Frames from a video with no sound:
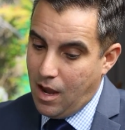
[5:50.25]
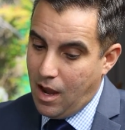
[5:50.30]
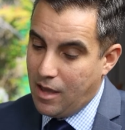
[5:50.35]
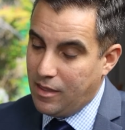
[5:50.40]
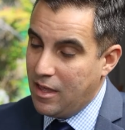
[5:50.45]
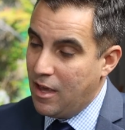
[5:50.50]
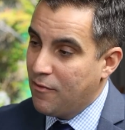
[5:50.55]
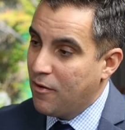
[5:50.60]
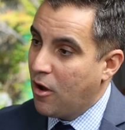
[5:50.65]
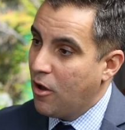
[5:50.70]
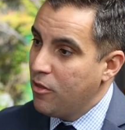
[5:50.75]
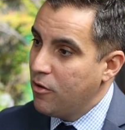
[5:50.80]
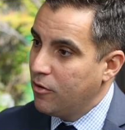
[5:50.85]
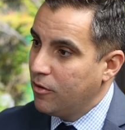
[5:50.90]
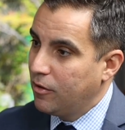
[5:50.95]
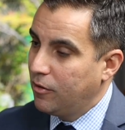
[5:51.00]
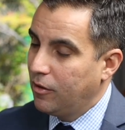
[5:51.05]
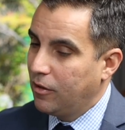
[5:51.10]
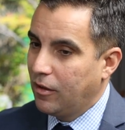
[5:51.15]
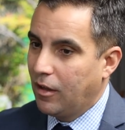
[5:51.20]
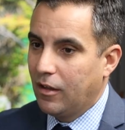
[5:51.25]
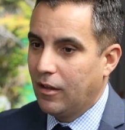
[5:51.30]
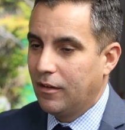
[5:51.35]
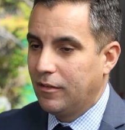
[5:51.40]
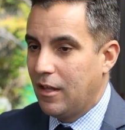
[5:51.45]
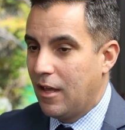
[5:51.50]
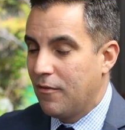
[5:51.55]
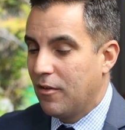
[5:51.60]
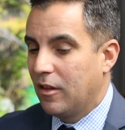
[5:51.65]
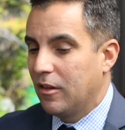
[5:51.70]
and they
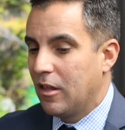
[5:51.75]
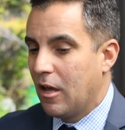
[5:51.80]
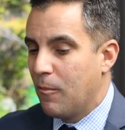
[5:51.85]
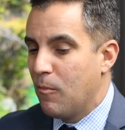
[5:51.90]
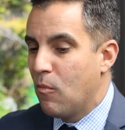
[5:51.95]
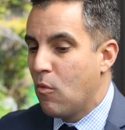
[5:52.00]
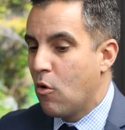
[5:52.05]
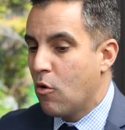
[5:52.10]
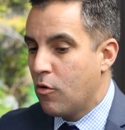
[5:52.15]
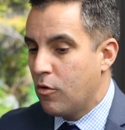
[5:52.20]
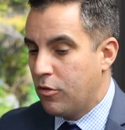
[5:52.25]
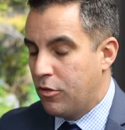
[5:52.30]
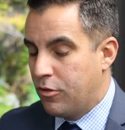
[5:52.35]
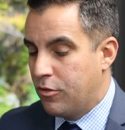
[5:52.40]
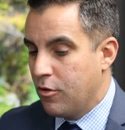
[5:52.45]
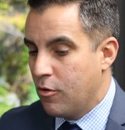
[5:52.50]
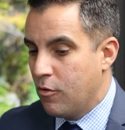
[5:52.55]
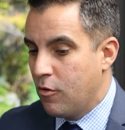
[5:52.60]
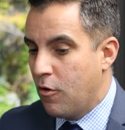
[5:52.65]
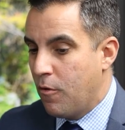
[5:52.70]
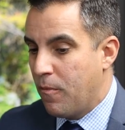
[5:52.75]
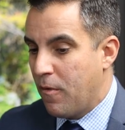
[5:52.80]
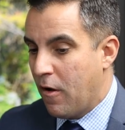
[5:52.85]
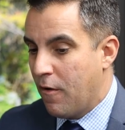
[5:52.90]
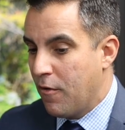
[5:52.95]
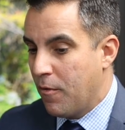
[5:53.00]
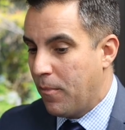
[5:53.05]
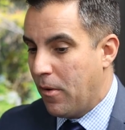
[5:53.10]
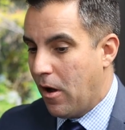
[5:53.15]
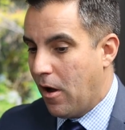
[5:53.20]
have a more thorough
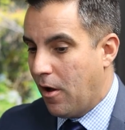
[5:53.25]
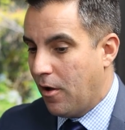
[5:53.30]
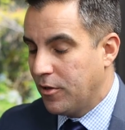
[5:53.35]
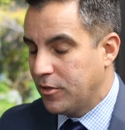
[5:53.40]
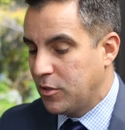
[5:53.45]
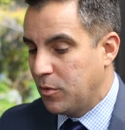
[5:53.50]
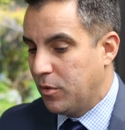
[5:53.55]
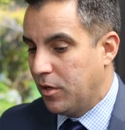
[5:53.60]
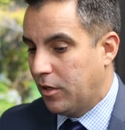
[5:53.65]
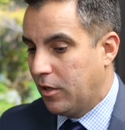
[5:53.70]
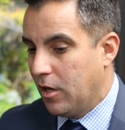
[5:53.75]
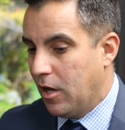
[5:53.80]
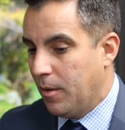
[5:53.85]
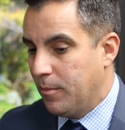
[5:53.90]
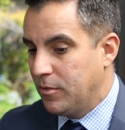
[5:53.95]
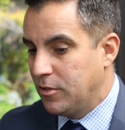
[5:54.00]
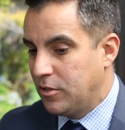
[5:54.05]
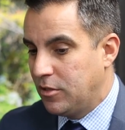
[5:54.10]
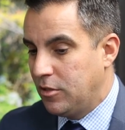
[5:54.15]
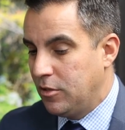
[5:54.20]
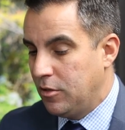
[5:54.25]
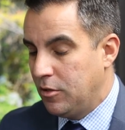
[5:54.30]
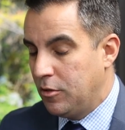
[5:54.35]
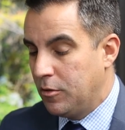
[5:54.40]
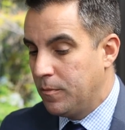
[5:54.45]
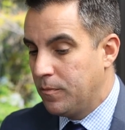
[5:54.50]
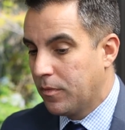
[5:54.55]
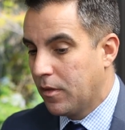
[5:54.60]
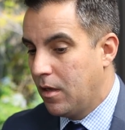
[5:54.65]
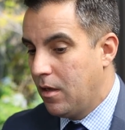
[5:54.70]
of a policy when it comes
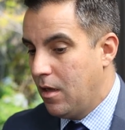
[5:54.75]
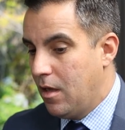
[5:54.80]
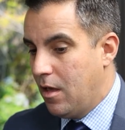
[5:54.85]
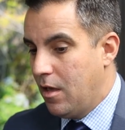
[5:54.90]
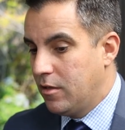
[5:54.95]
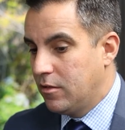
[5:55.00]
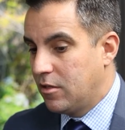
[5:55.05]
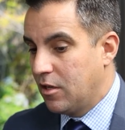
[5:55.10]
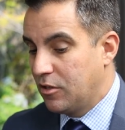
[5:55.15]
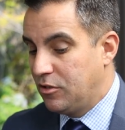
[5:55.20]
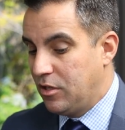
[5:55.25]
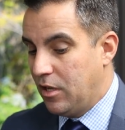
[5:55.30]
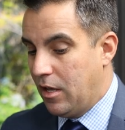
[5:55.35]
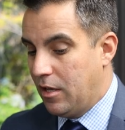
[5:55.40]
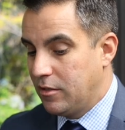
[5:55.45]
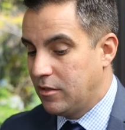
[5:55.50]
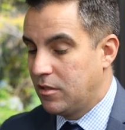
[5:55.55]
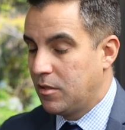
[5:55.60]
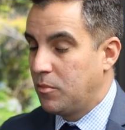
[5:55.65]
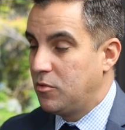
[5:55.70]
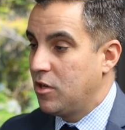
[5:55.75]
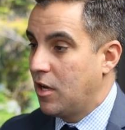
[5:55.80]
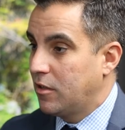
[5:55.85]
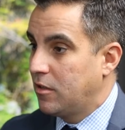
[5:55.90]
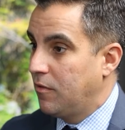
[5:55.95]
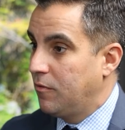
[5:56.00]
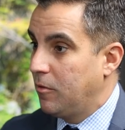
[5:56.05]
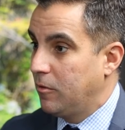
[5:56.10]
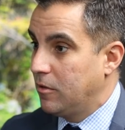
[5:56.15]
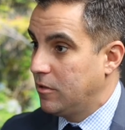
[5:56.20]
to such as
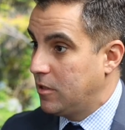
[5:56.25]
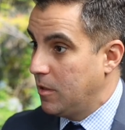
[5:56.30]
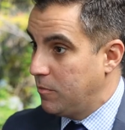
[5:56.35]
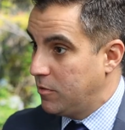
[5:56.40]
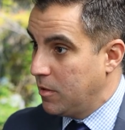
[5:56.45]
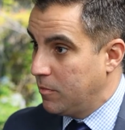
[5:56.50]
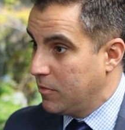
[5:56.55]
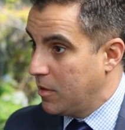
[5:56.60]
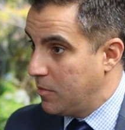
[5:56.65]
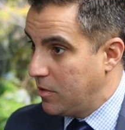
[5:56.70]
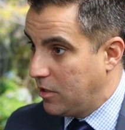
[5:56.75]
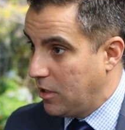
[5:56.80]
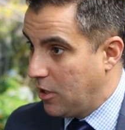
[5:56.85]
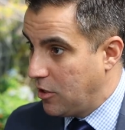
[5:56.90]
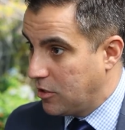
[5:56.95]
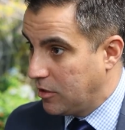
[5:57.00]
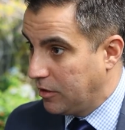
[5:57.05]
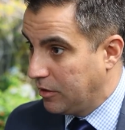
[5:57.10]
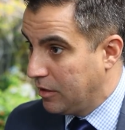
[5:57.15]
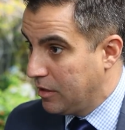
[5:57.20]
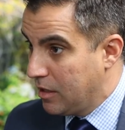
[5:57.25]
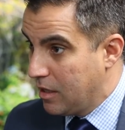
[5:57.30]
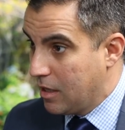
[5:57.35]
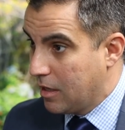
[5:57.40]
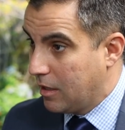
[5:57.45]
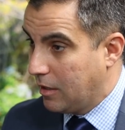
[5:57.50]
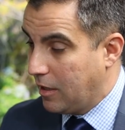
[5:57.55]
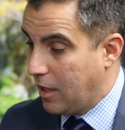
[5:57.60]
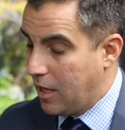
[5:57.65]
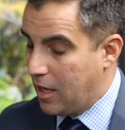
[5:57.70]
subjective symptom limitation
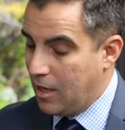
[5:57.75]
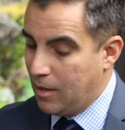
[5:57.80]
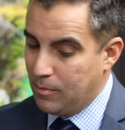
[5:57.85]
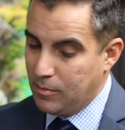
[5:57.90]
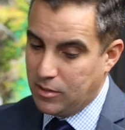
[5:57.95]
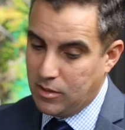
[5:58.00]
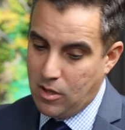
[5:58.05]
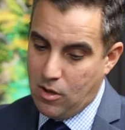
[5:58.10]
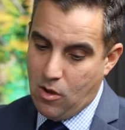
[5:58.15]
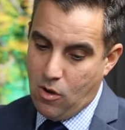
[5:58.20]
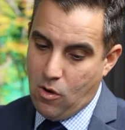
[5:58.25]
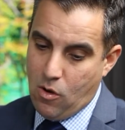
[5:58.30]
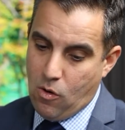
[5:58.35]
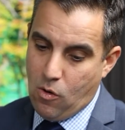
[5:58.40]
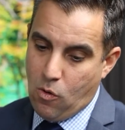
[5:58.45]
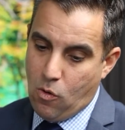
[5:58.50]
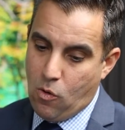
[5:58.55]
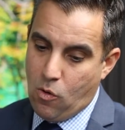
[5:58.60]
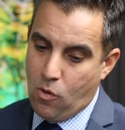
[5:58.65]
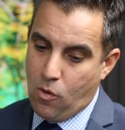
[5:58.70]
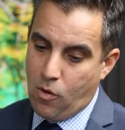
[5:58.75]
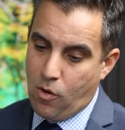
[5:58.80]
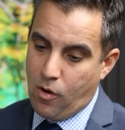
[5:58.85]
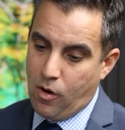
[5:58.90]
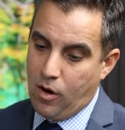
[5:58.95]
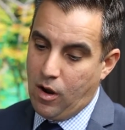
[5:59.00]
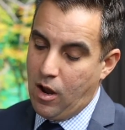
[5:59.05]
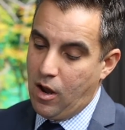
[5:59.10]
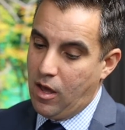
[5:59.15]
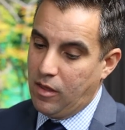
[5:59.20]
claims,
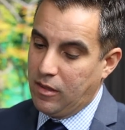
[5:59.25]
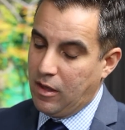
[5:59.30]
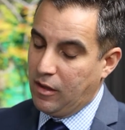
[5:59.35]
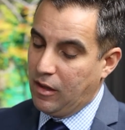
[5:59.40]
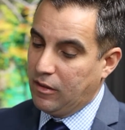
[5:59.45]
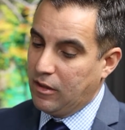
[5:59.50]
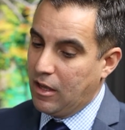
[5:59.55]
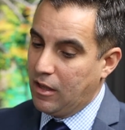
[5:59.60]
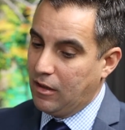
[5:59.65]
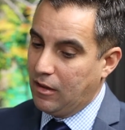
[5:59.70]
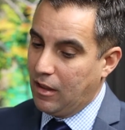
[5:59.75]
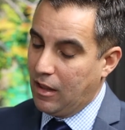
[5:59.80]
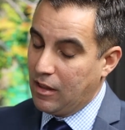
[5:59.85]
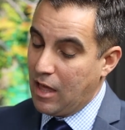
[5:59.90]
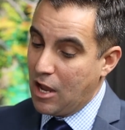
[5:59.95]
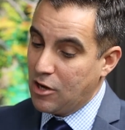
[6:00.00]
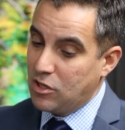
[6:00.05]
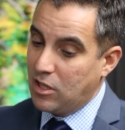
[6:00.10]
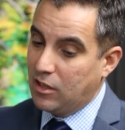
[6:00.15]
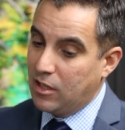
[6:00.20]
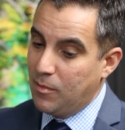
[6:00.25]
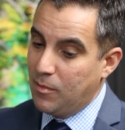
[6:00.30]
or they actually